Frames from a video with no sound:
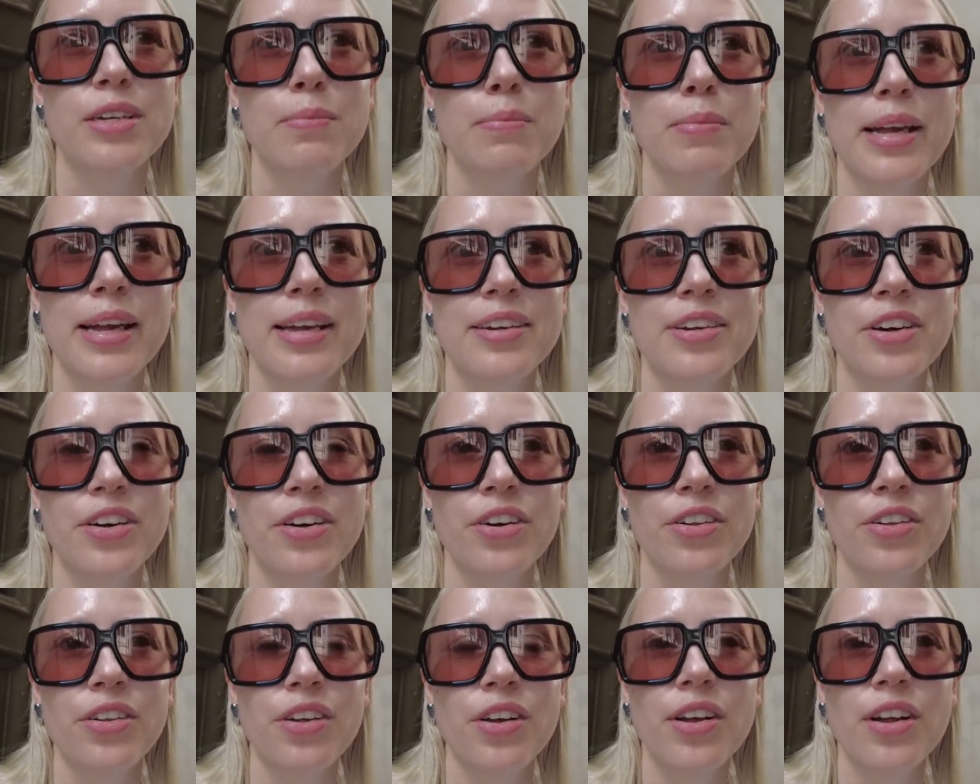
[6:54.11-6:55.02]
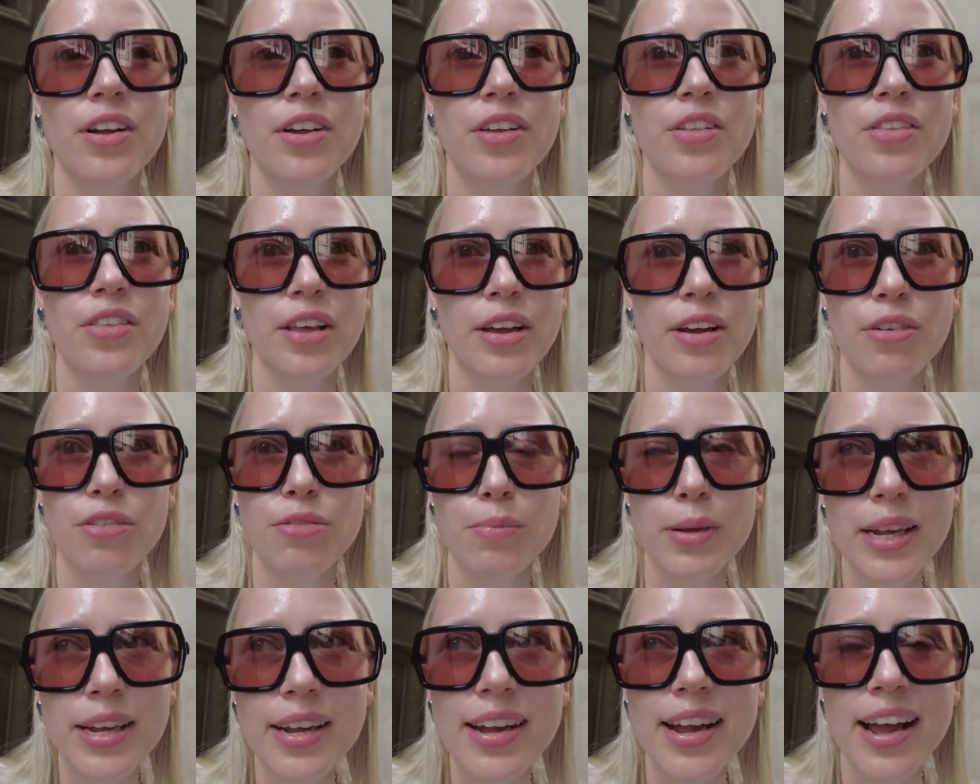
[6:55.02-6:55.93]
it made her think of
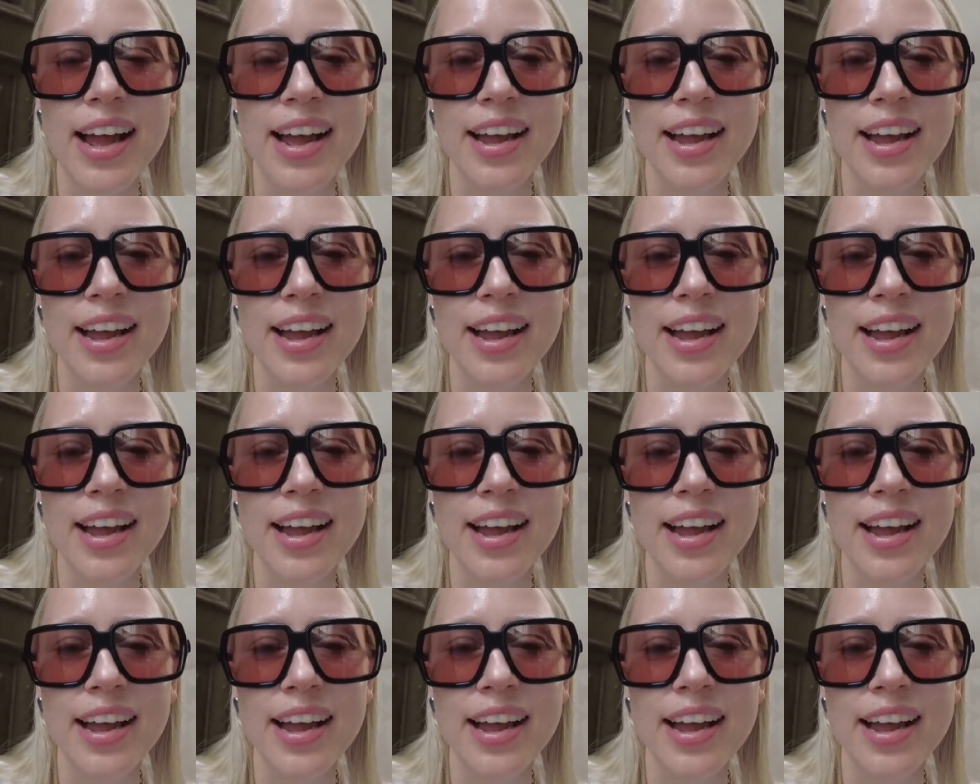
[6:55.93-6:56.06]
me,